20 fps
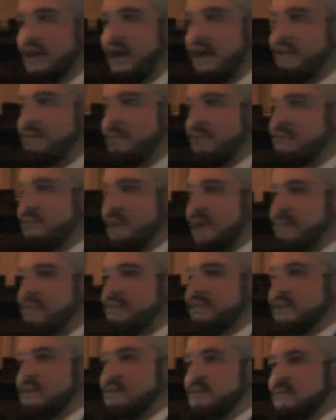And the Prophet
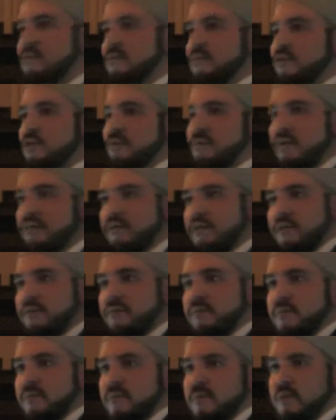Muhammad said, your mother.
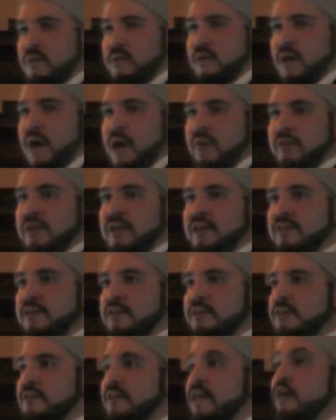And then he
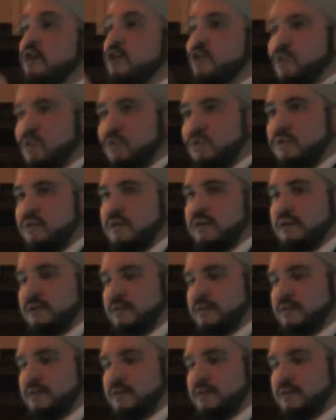said, then who?